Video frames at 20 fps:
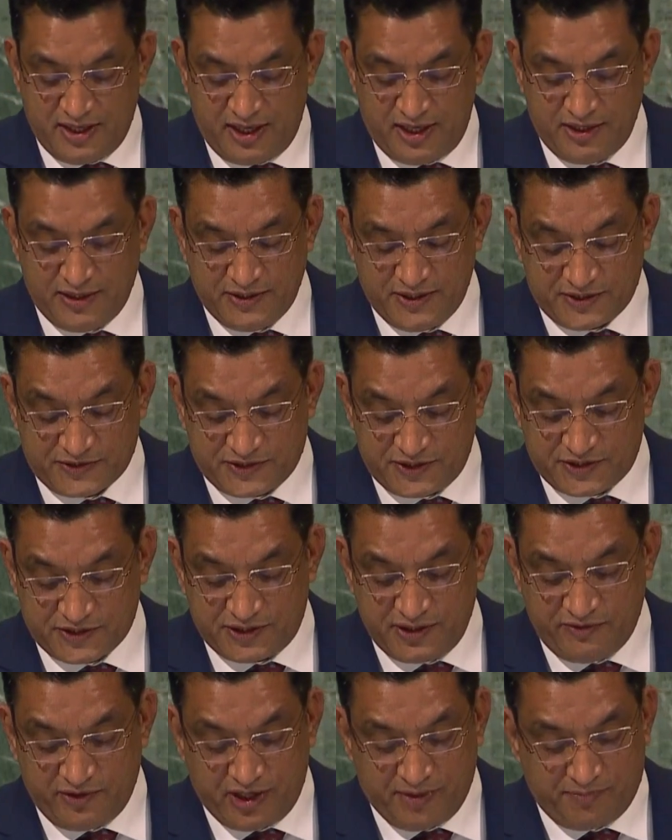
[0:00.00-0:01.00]
and
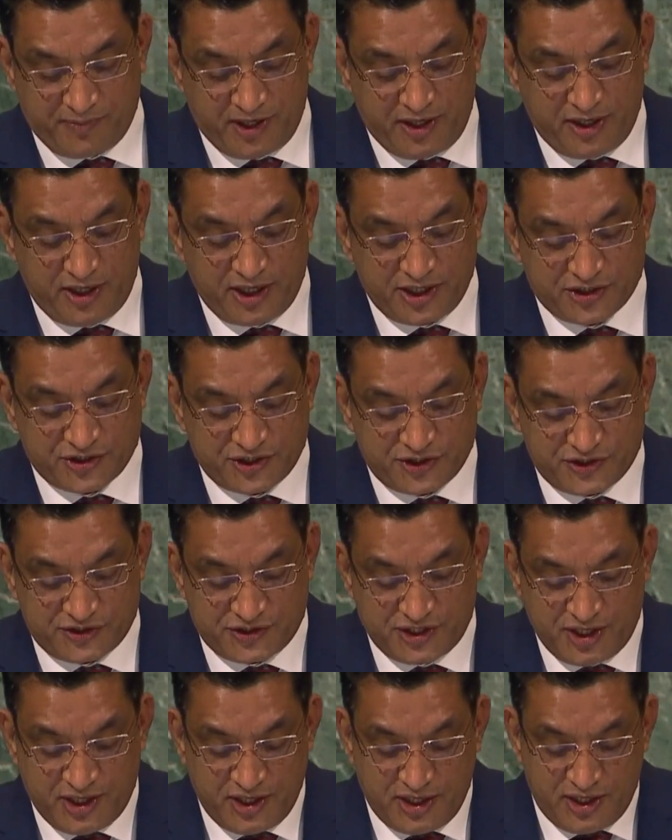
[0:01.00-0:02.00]
assist developing
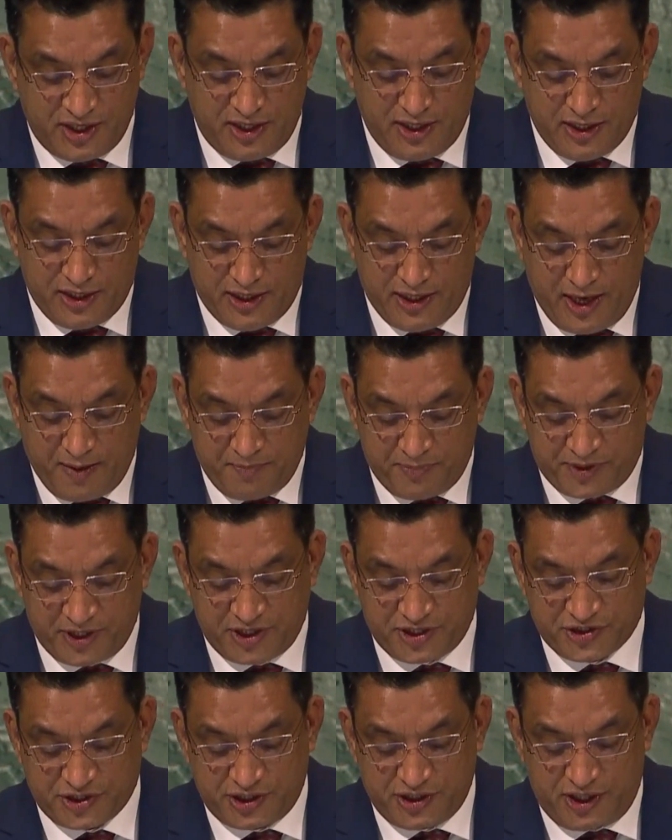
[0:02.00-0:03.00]
nations in
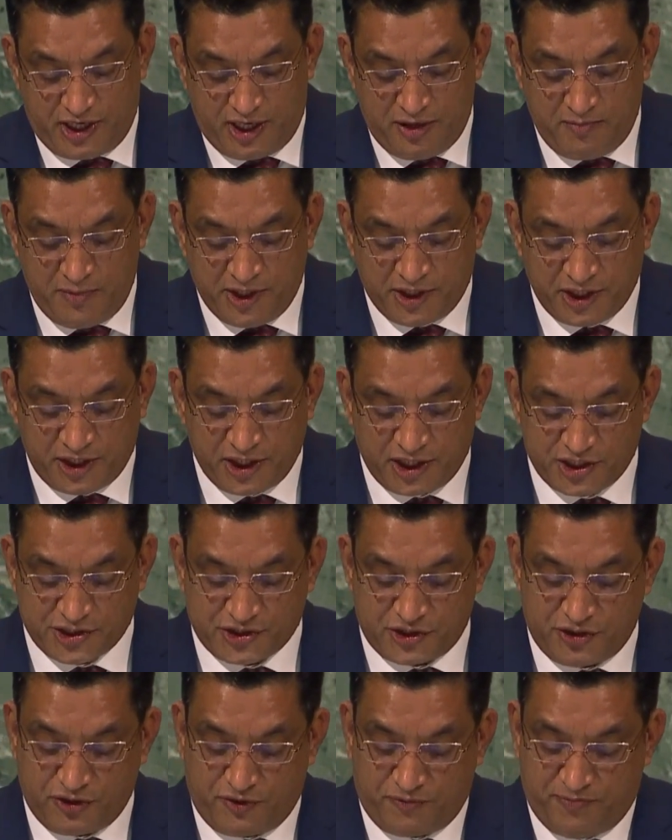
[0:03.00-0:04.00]
adaptation and
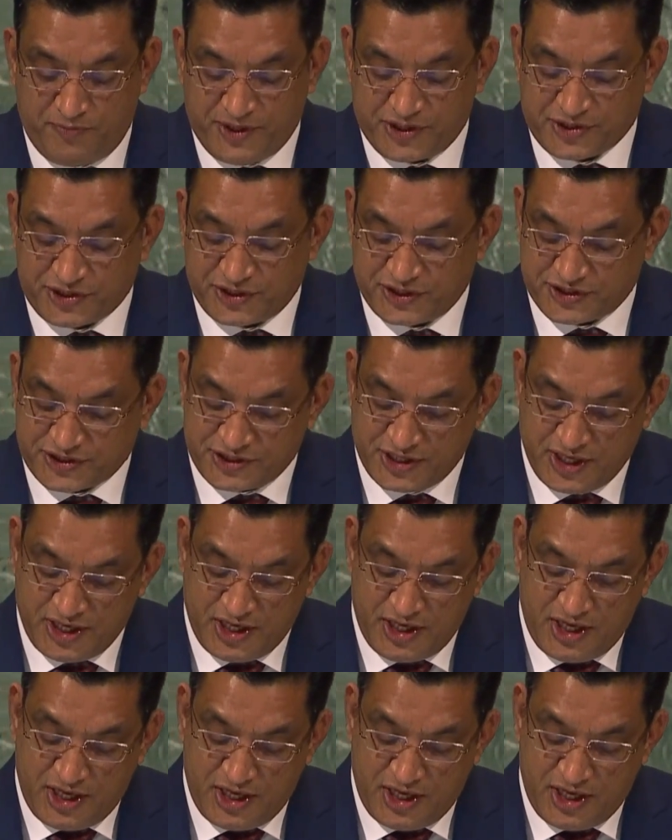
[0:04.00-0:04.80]
mitigation of measures